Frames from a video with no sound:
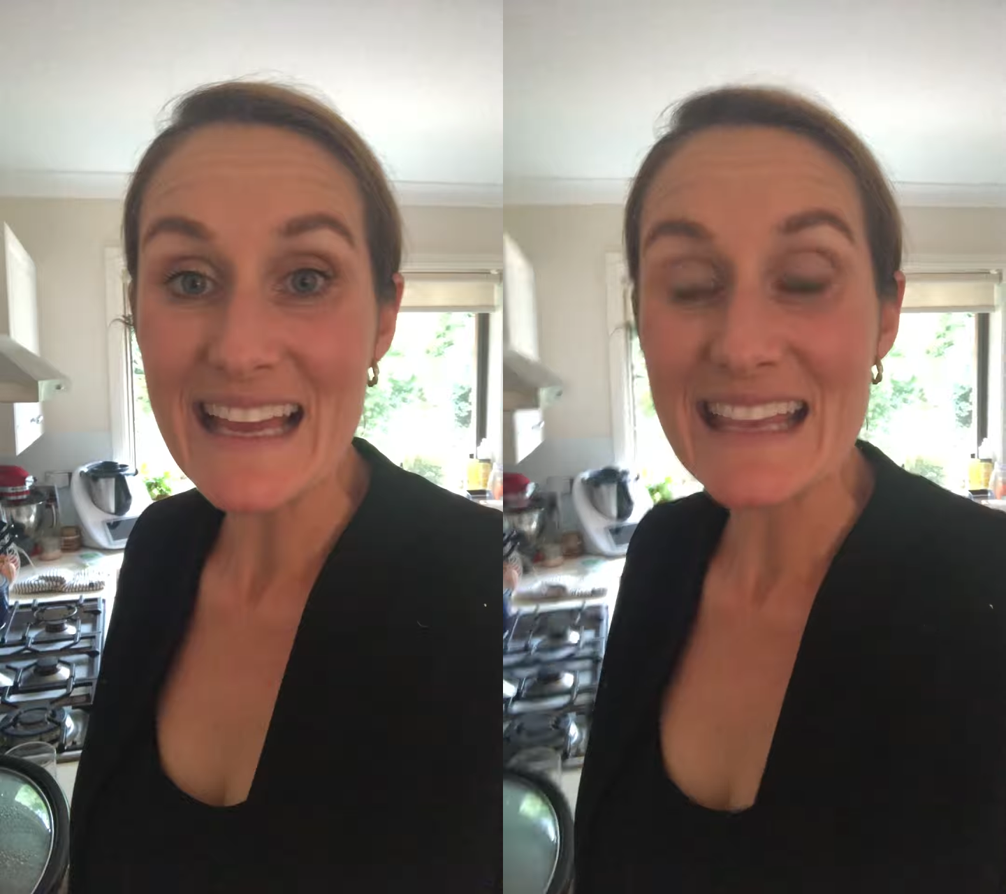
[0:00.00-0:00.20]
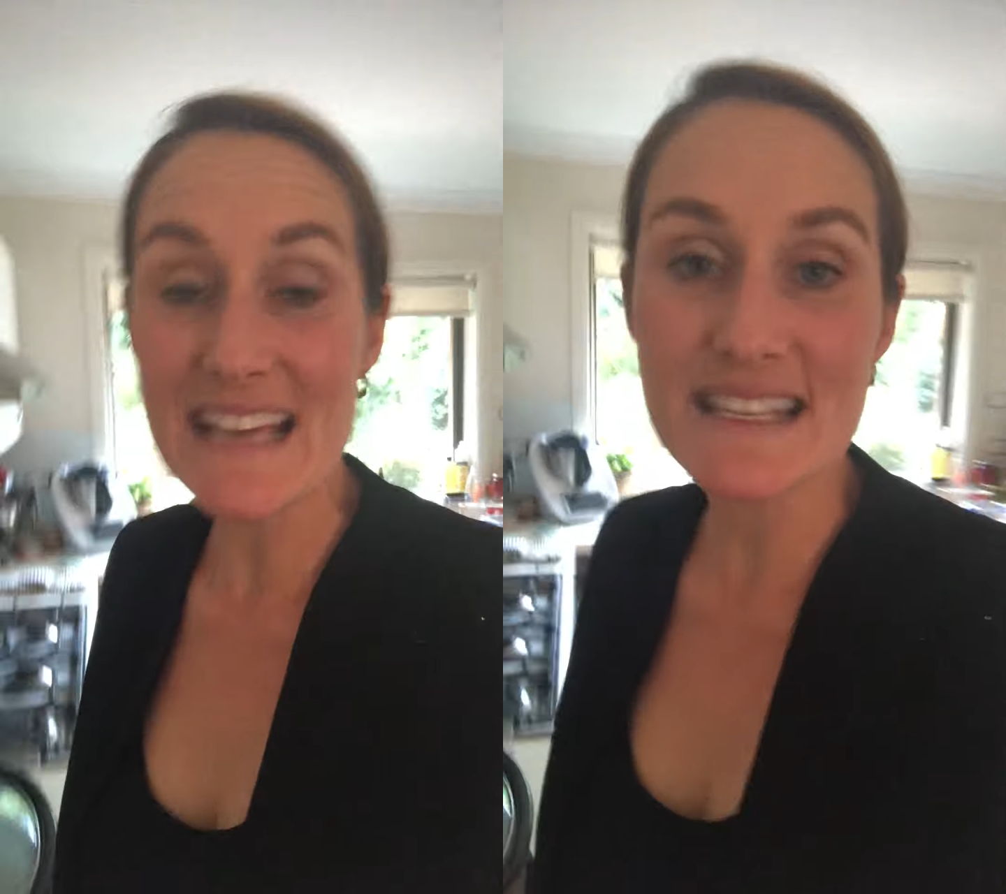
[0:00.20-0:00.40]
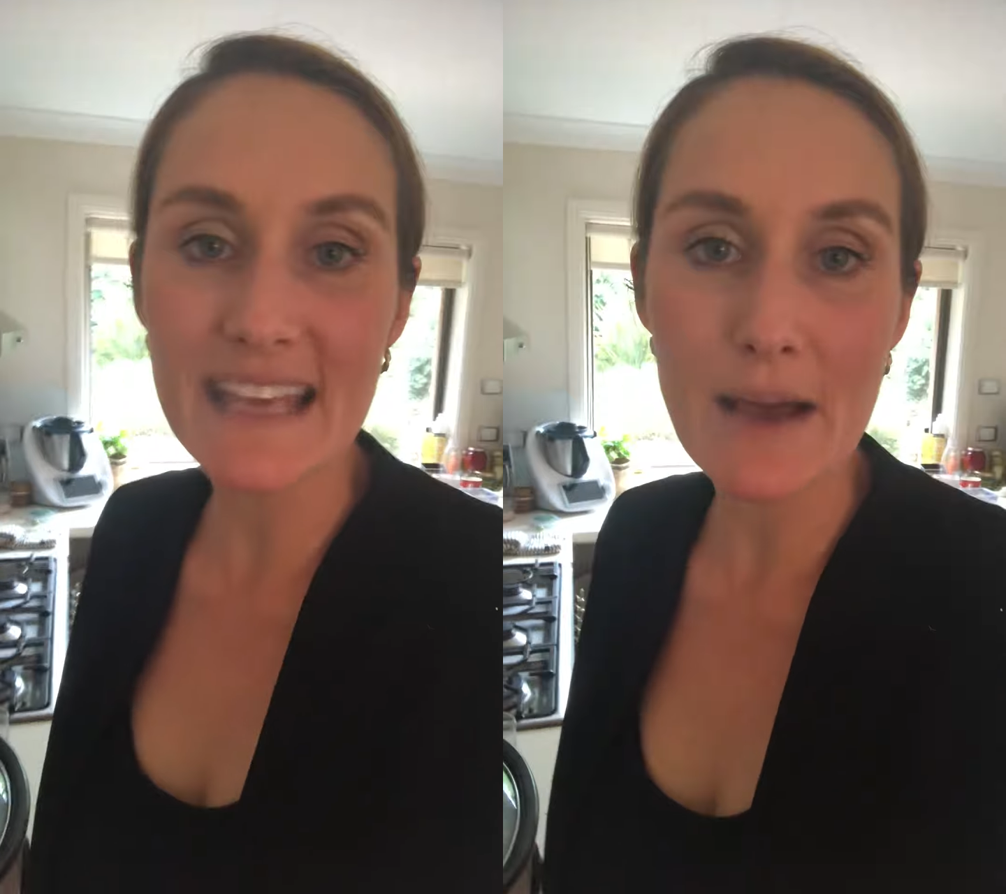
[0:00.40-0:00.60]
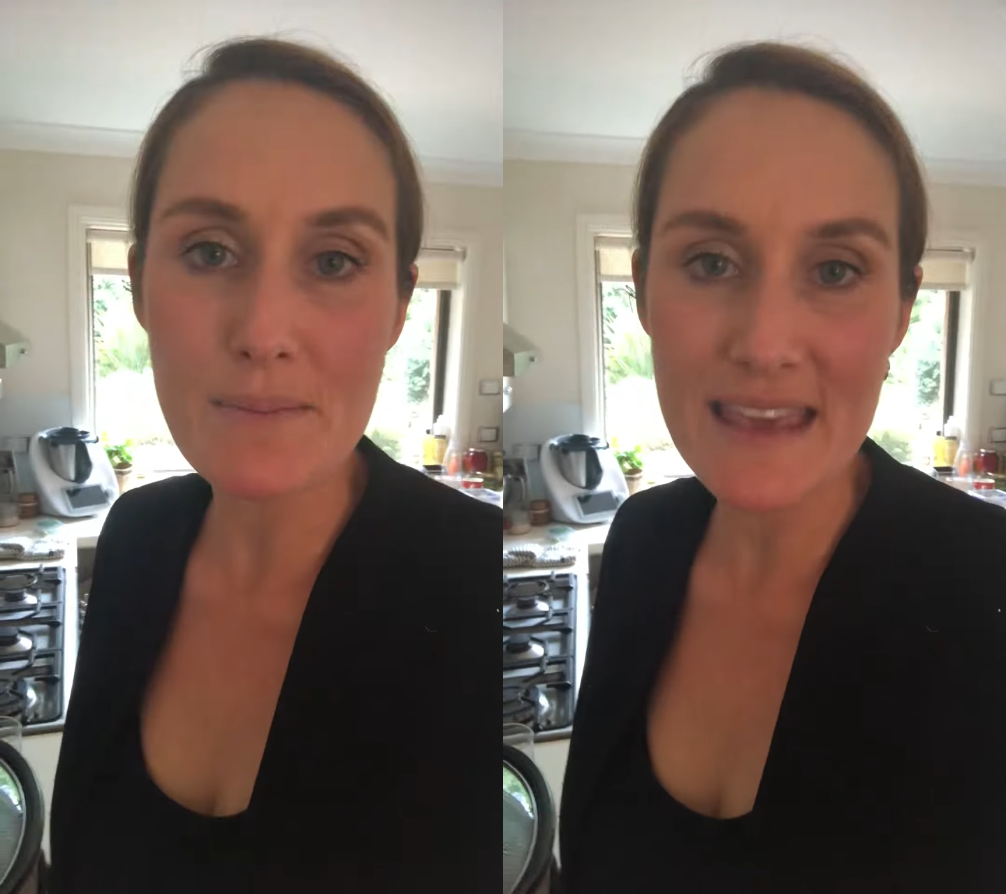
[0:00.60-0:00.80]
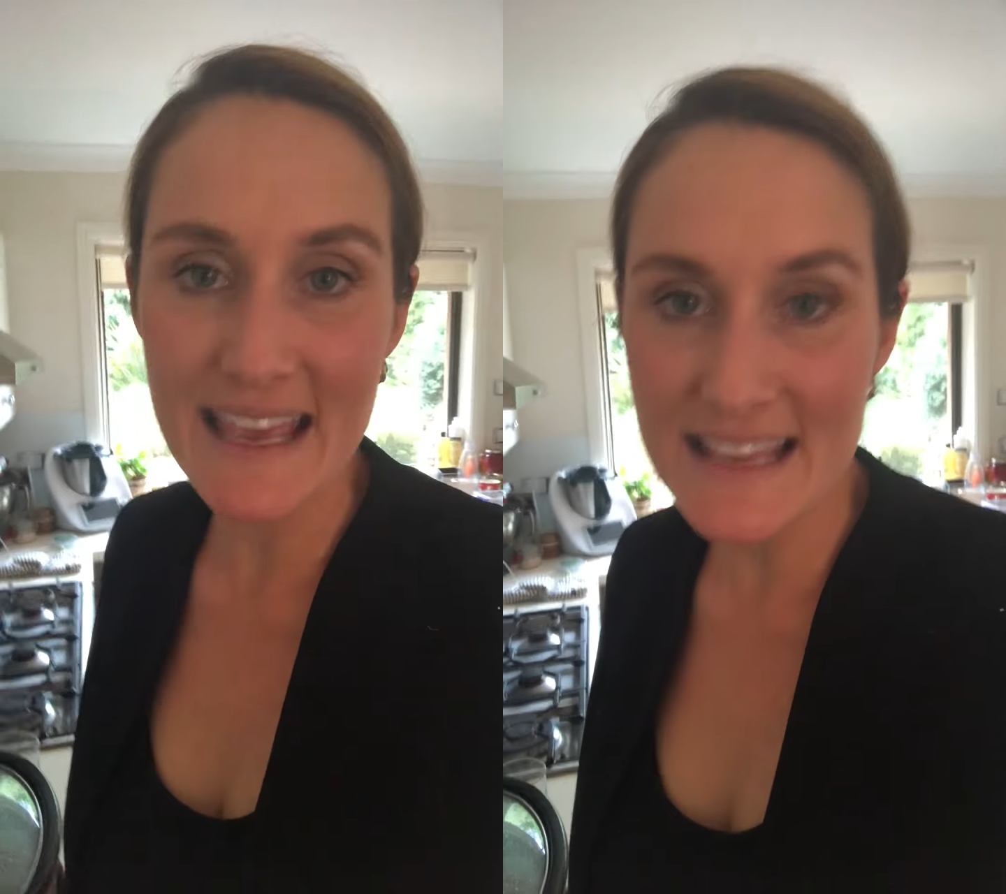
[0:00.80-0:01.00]
Yes, it can
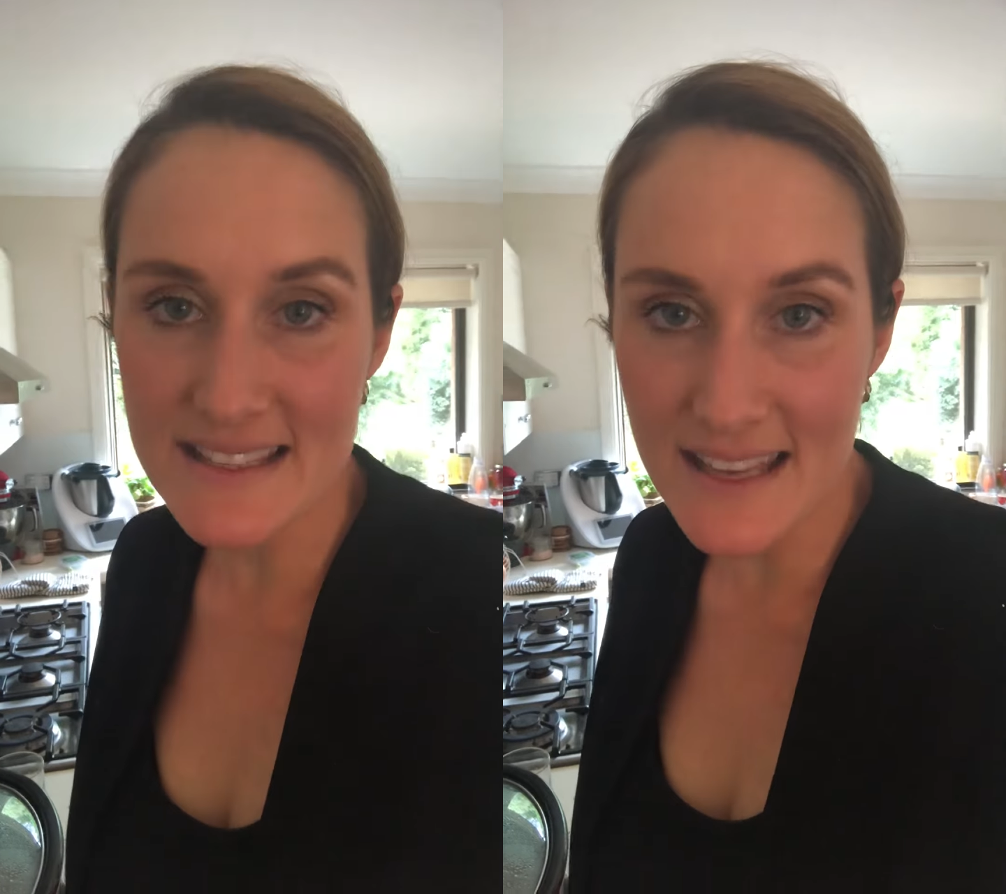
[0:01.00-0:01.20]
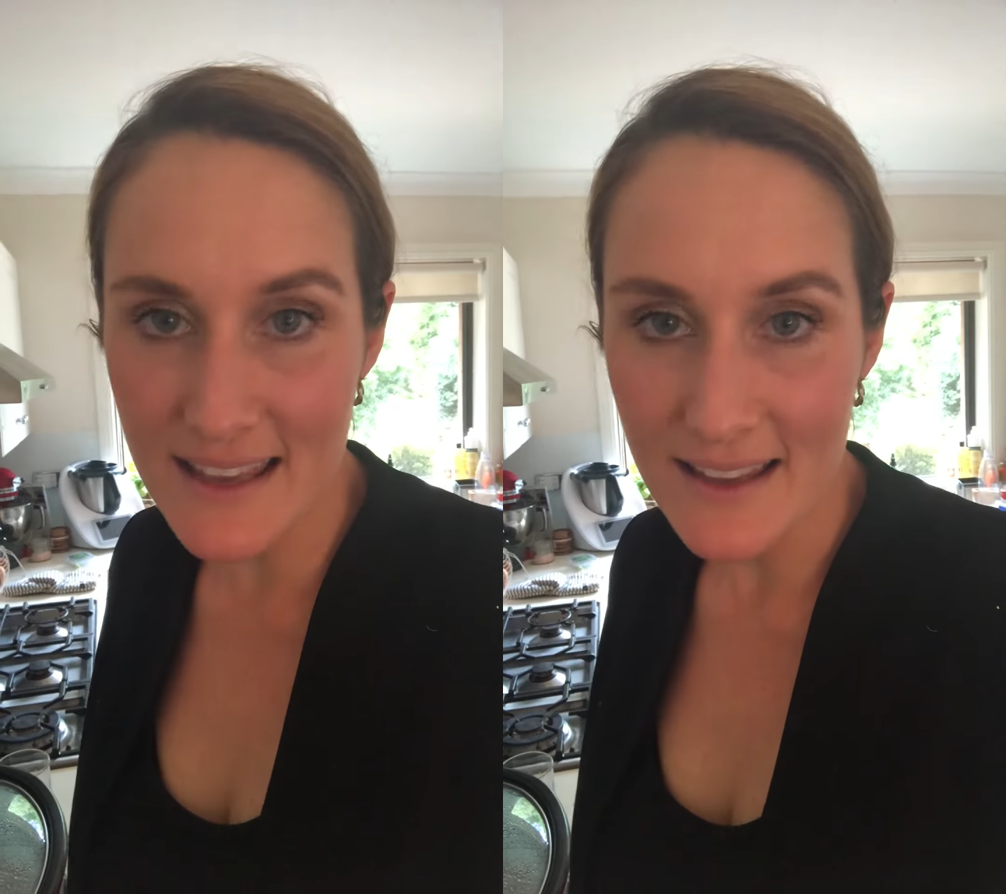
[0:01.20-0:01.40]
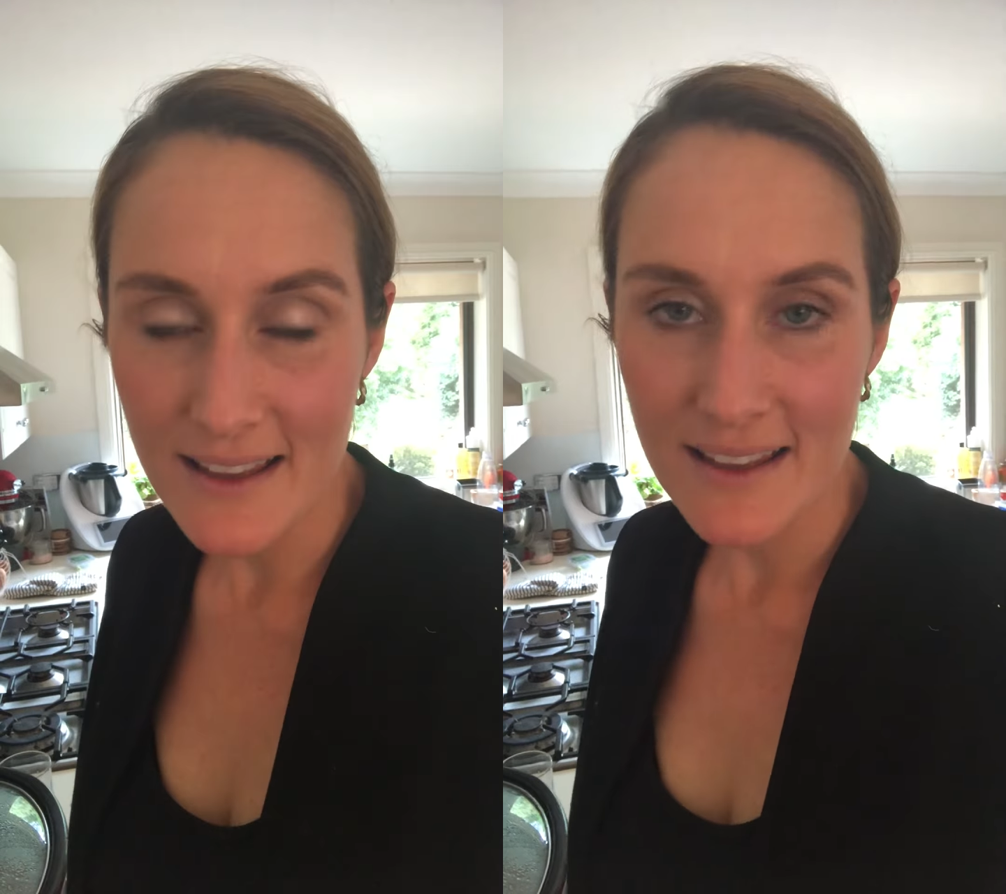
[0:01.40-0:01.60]
be easy